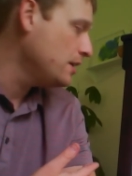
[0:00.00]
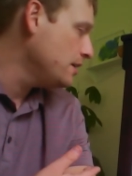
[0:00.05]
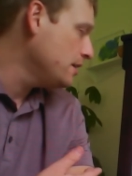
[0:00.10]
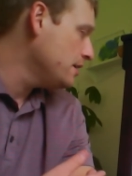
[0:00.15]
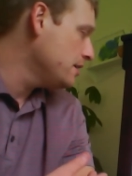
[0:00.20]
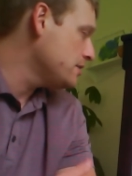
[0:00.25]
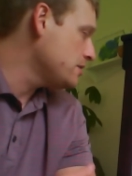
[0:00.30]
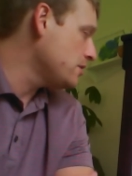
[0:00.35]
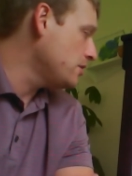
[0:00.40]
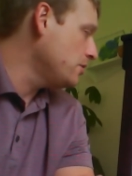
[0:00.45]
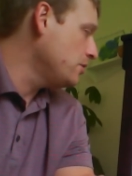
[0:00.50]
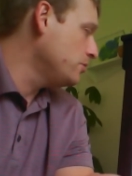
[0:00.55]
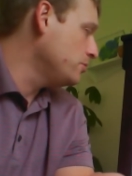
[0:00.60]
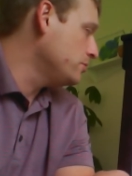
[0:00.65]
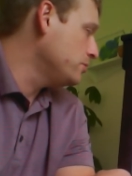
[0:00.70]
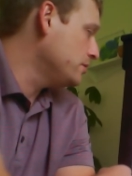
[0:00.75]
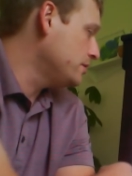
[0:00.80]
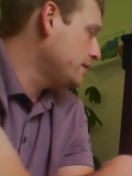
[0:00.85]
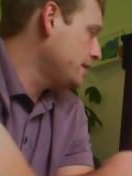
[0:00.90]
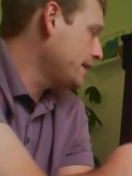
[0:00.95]

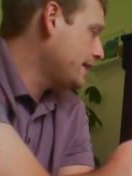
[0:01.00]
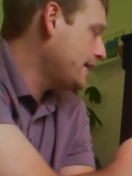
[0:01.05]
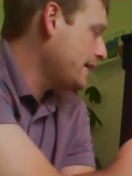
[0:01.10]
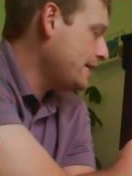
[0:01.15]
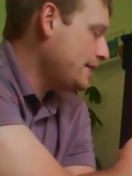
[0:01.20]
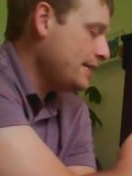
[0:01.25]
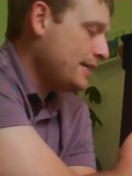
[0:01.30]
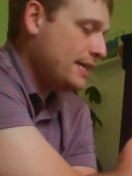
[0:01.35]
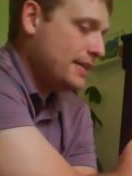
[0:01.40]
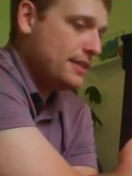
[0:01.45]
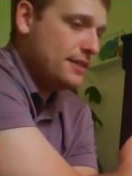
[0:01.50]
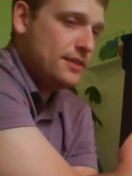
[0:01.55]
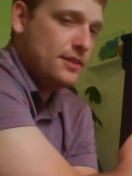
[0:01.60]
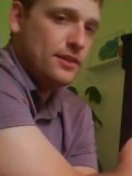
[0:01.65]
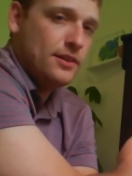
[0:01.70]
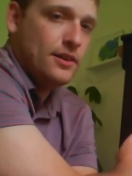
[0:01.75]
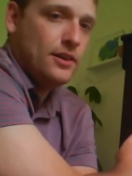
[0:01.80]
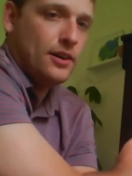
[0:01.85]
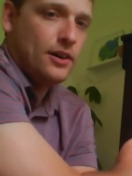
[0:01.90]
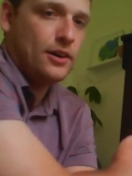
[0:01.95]
So the kidneys
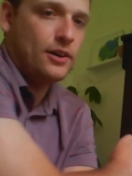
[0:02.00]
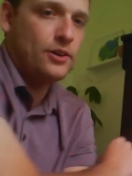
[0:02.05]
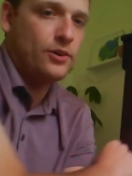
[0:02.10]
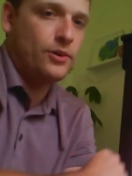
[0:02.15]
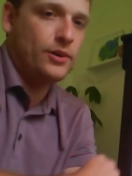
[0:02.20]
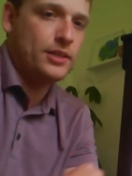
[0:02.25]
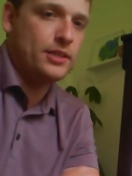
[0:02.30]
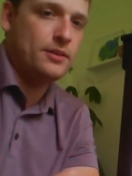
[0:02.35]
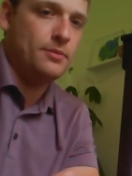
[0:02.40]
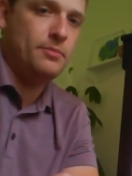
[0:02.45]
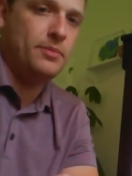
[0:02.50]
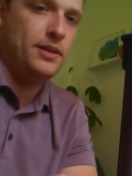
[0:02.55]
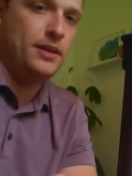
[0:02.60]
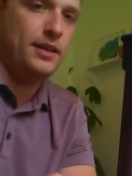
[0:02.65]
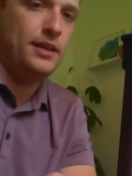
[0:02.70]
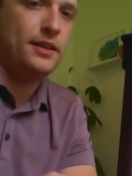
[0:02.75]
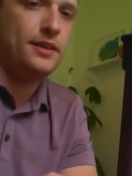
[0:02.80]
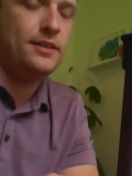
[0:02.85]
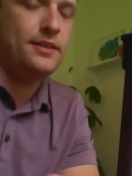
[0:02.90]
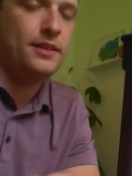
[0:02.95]
are going to
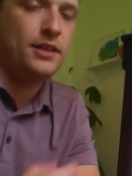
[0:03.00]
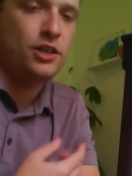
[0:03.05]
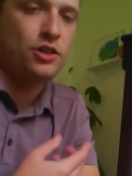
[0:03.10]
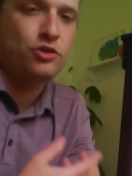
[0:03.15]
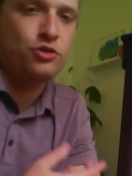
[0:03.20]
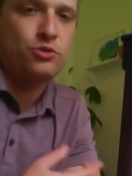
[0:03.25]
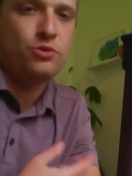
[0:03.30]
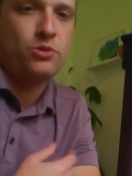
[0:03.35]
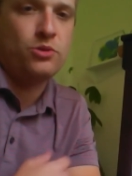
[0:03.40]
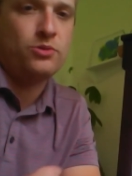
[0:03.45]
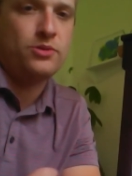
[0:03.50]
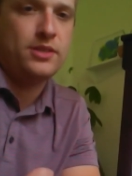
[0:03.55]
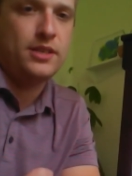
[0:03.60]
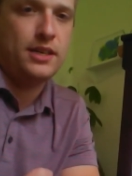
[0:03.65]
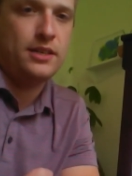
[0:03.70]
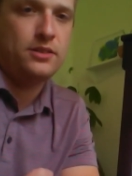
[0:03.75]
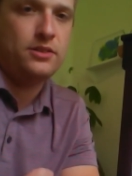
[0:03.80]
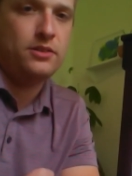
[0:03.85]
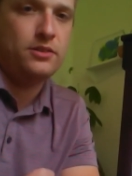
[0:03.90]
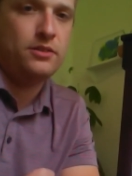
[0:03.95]
be the control
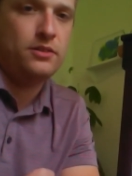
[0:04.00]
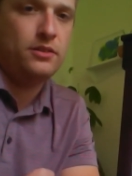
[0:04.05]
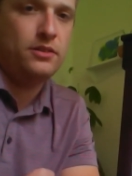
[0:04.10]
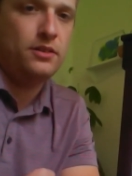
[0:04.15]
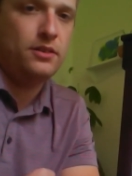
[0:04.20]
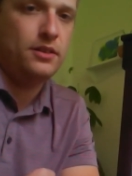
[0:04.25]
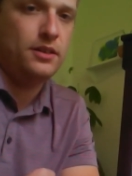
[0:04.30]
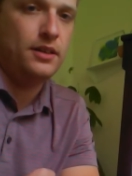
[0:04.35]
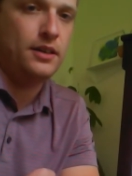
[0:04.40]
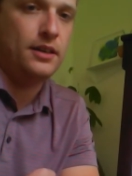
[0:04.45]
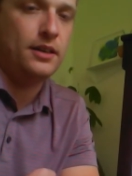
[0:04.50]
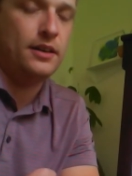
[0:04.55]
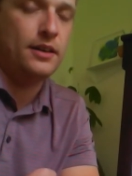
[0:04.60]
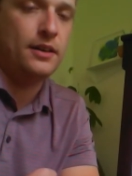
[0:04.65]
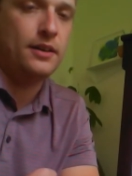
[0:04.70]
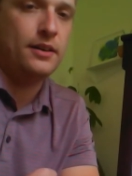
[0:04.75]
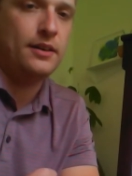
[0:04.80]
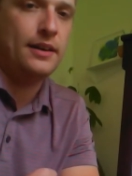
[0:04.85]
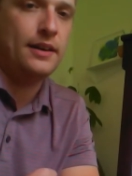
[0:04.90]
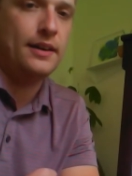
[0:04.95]
center,
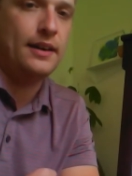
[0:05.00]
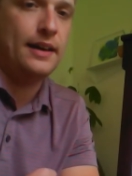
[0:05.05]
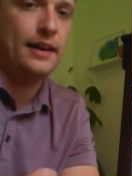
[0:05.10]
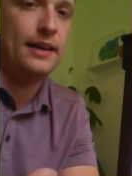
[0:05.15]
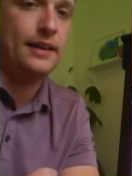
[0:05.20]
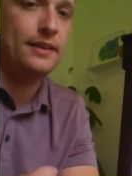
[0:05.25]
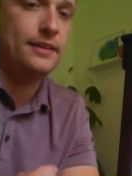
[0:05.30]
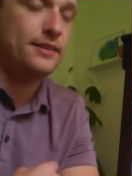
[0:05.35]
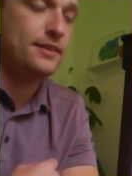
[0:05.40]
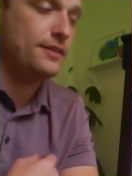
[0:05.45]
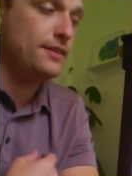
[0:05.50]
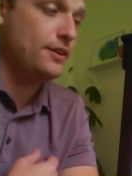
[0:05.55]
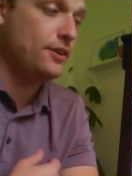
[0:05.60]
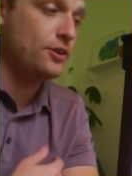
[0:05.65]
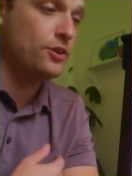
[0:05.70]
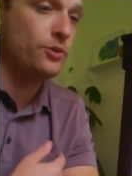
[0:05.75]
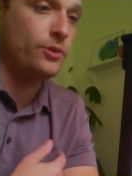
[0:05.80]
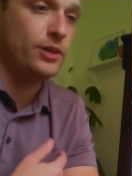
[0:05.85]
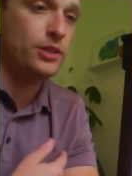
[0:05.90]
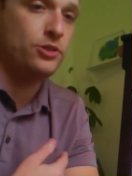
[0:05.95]
and
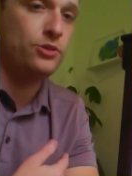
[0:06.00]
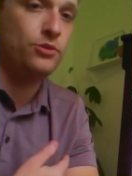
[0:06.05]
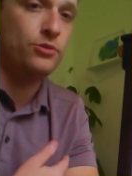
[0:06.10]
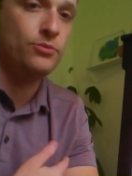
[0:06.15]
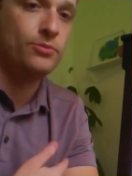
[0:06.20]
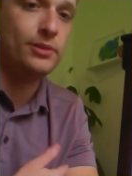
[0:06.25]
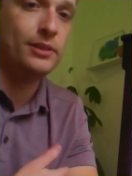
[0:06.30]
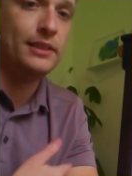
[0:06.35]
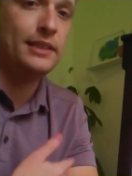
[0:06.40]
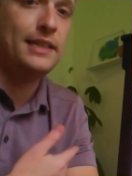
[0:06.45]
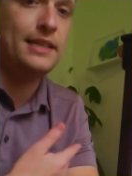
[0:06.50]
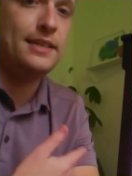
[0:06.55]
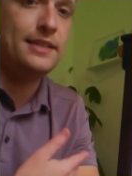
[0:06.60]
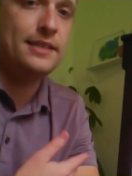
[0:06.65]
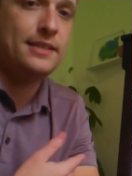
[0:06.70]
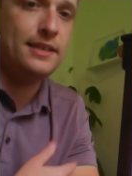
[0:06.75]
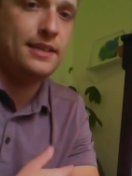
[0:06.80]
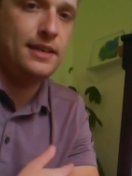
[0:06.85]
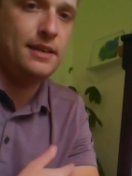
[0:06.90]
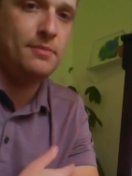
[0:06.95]
they're going to
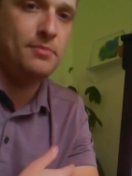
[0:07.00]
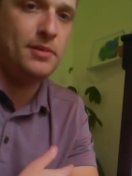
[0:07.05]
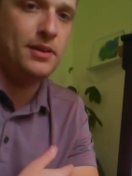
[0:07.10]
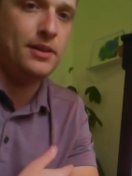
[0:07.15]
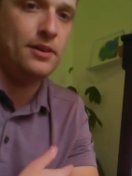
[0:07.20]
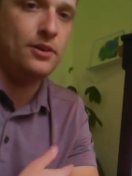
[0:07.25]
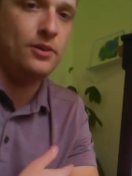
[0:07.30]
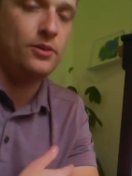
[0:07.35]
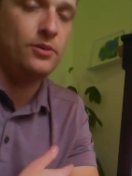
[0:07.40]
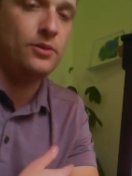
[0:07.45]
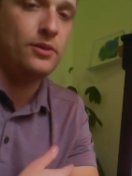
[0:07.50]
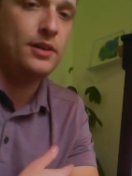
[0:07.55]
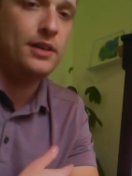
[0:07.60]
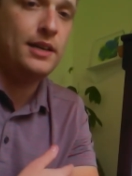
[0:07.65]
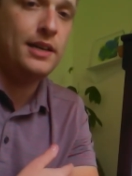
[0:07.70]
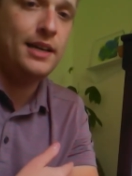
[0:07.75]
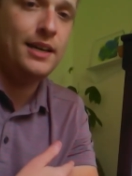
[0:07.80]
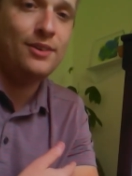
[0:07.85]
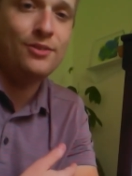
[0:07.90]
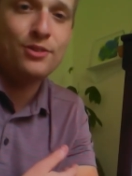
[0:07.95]
release EPO
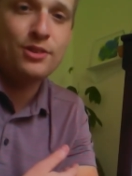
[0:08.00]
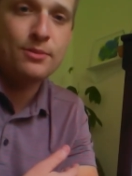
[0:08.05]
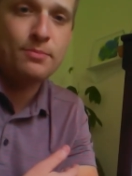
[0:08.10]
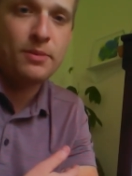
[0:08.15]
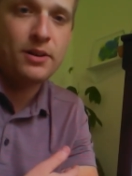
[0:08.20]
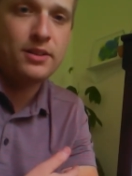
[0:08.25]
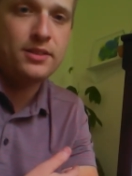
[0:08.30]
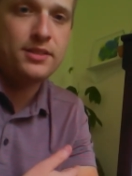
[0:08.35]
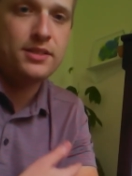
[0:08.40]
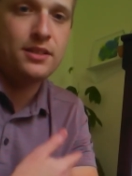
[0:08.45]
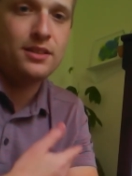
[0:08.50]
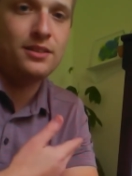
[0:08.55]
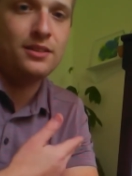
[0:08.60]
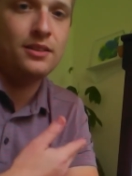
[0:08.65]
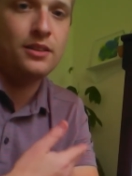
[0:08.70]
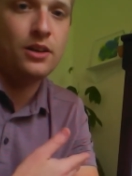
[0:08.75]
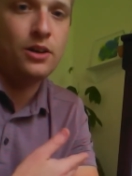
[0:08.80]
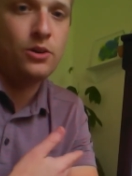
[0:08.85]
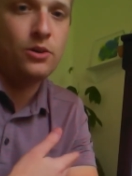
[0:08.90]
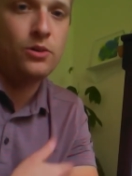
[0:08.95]
in response to
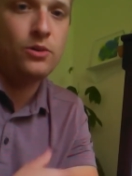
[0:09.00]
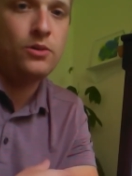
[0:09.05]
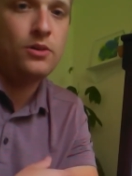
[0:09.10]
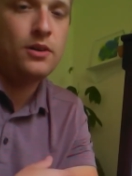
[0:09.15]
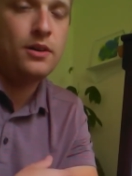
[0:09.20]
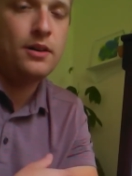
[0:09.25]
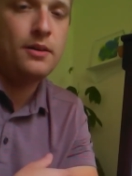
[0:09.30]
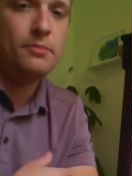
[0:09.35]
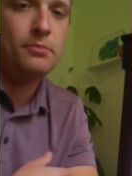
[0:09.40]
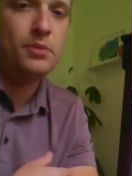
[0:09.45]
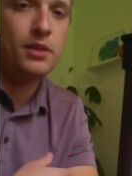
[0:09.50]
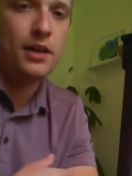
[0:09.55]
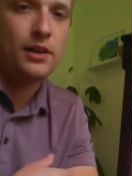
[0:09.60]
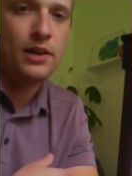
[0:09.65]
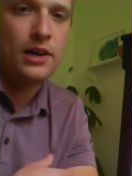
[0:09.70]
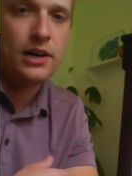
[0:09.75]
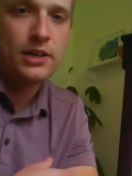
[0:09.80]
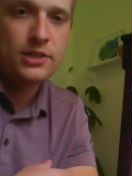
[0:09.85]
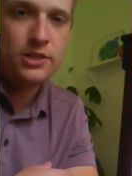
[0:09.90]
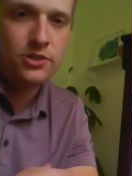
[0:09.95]
low blood
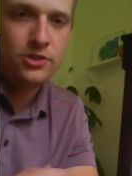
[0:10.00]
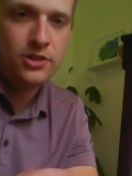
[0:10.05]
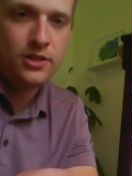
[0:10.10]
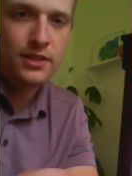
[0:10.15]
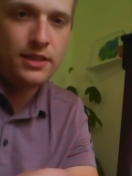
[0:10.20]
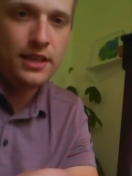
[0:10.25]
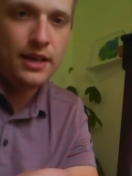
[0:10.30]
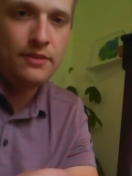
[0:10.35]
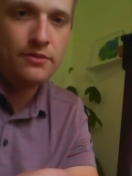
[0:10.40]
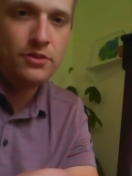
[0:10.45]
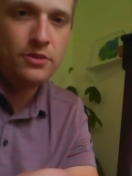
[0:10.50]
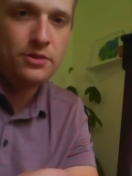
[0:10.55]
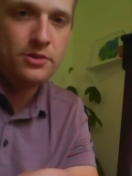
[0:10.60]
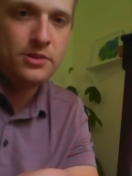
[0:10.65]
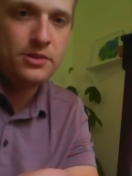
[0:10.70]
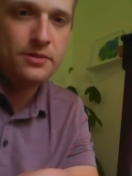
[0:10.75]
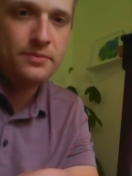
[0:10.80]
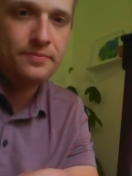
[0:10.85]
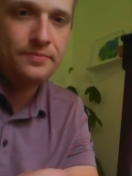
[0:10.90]
oxygen levels.